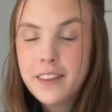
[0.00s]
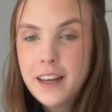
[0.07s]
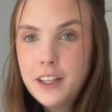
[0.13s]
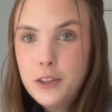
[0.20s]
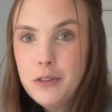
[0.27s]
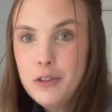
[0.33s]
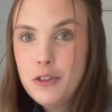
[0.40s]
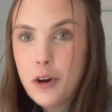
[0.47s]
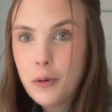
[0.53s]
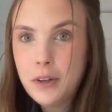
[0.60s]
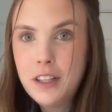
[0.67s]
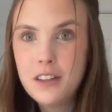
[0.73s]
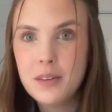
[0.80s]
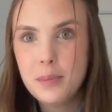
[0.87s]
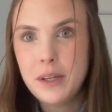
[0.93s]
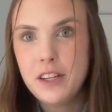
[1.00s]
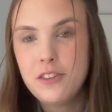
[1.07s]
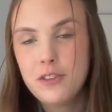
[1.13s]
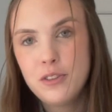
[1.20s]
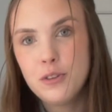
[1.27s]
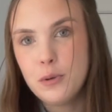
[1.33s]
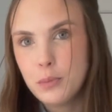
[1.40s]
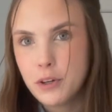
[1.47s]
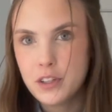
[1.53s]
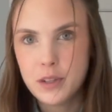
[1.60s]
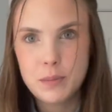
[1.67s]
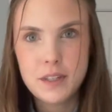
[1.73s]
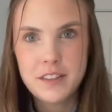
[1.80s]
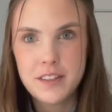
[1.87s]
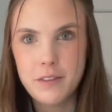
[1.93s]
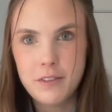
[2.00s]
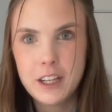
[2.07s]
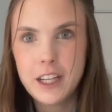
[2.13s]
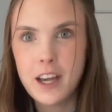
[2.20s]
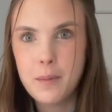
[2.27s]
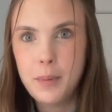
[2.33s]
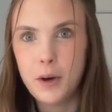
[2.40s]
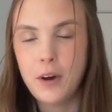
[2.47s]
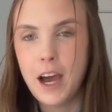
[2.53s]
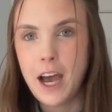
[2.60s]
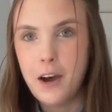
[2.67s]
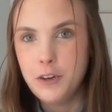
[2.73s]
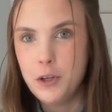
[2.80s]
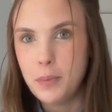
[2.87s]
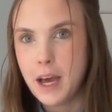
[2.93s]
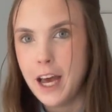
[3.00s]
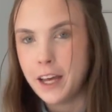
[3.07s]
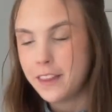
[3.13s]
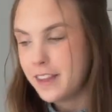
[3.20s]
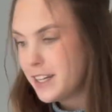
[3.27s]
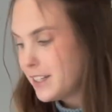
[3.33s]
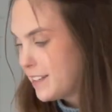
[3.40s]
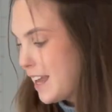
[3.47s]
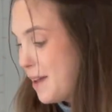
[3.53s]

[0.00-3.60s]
that you don't need to be super specific about how you pack things,